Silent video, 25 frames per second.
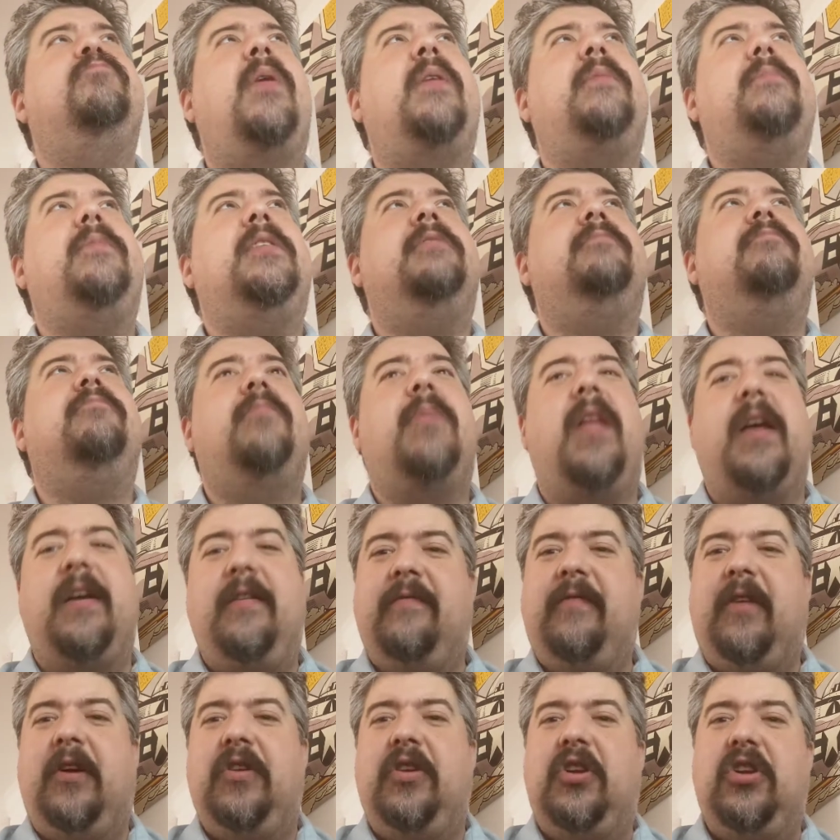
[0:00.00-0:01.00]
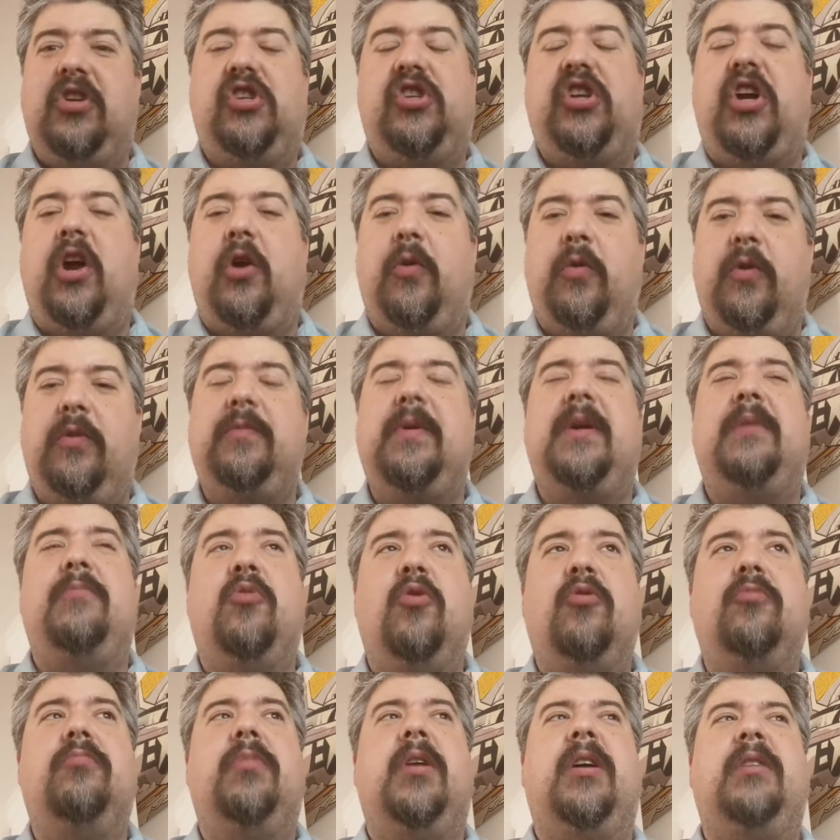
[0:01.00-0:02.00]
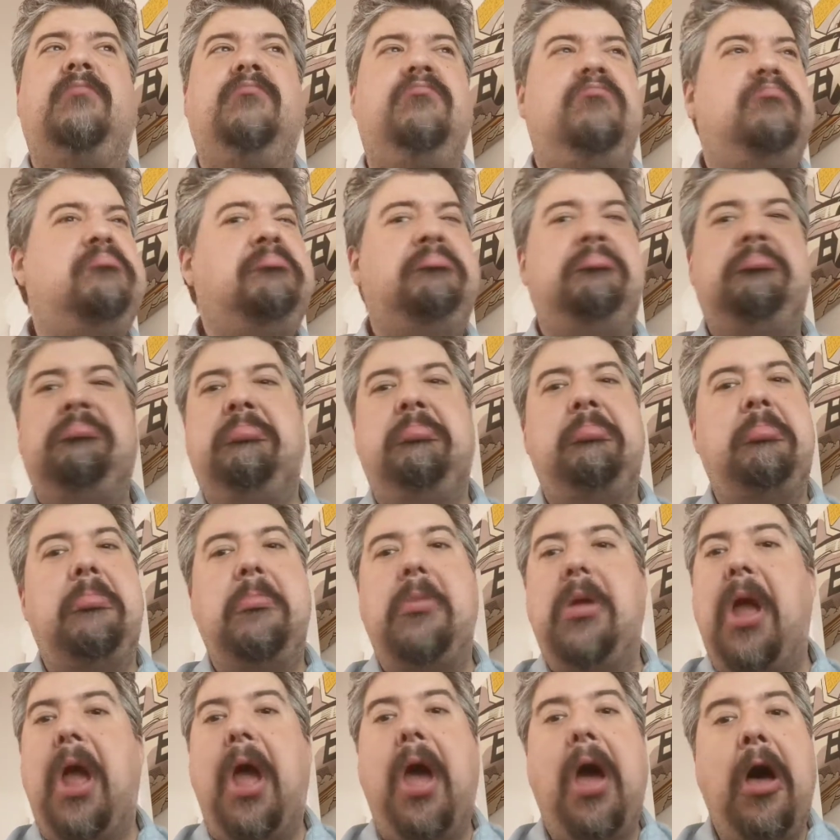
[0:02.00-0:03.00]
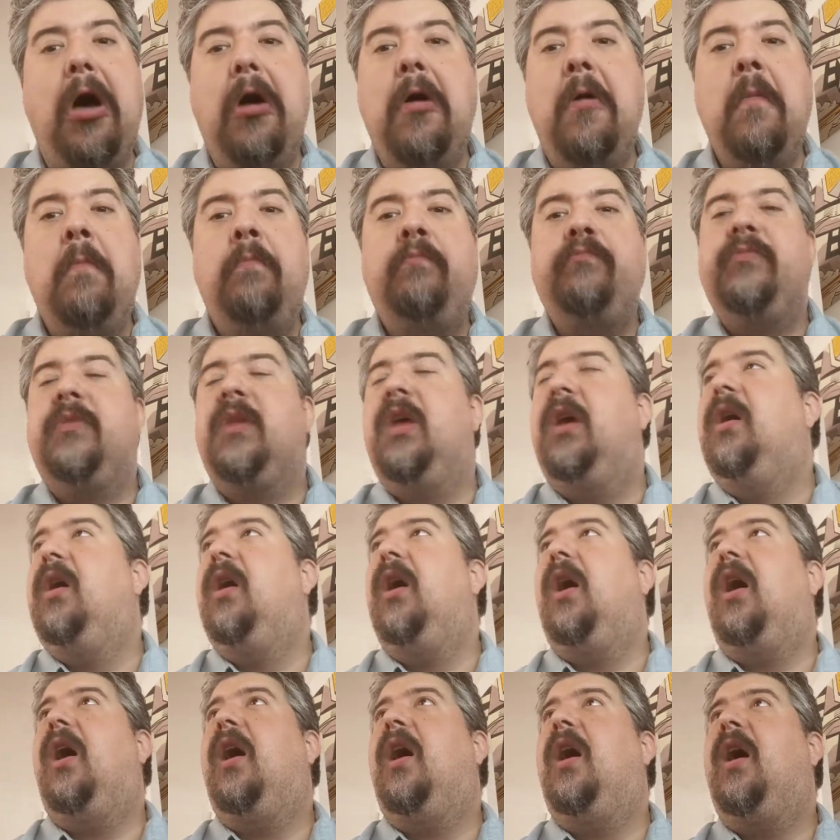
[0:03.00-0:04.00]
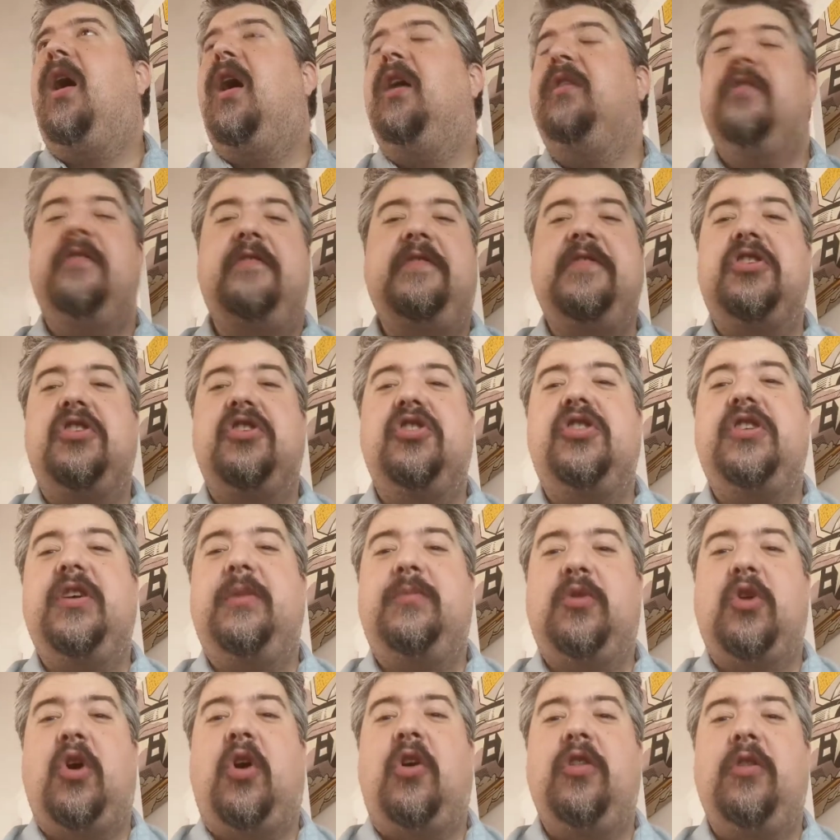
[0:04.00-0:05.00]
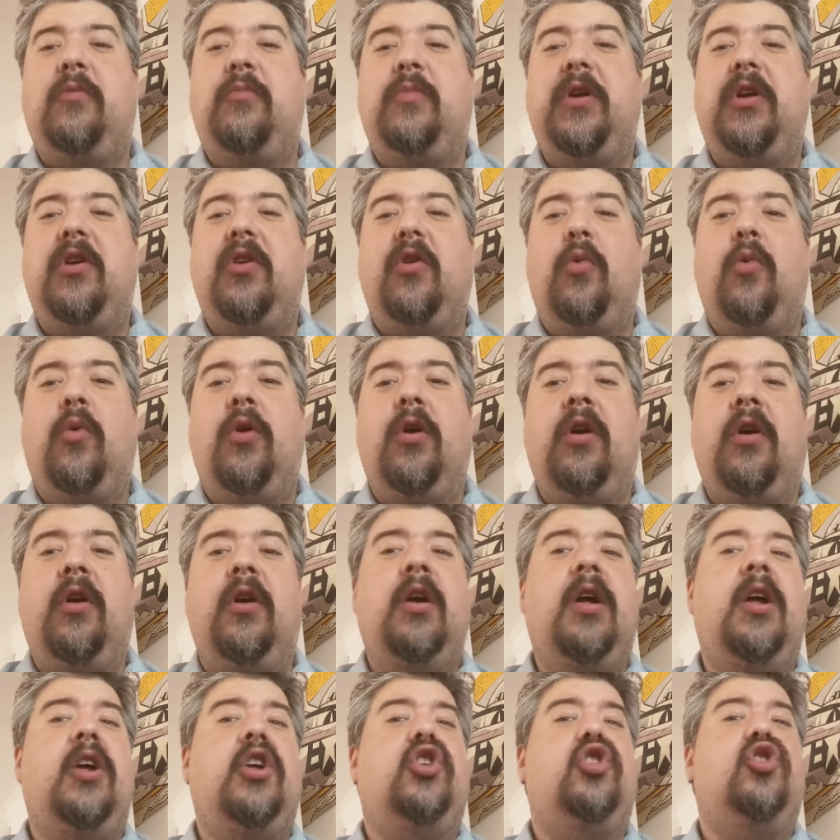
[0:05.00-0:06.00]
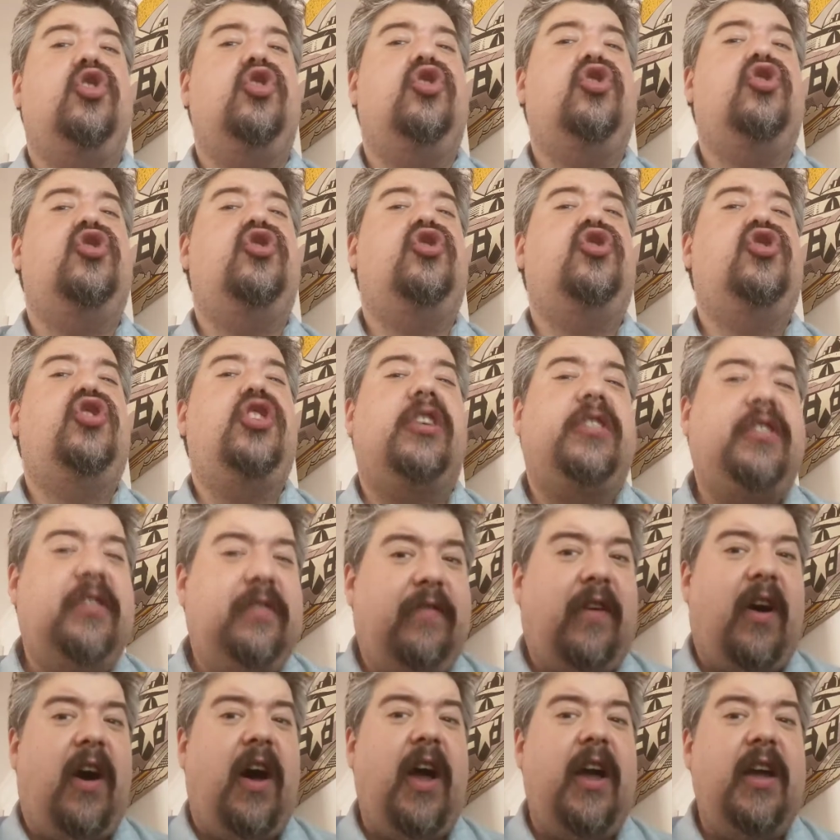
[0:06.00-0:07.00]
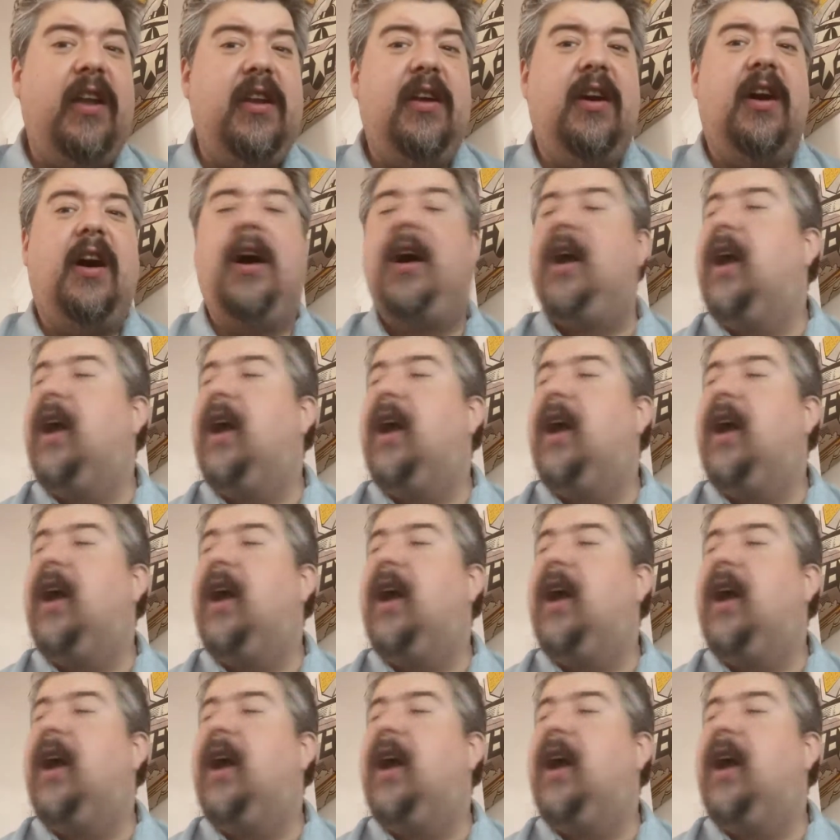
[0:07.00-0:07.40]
Might be like fun to share with people, but yeah. The fish and chips on the pier were just fine.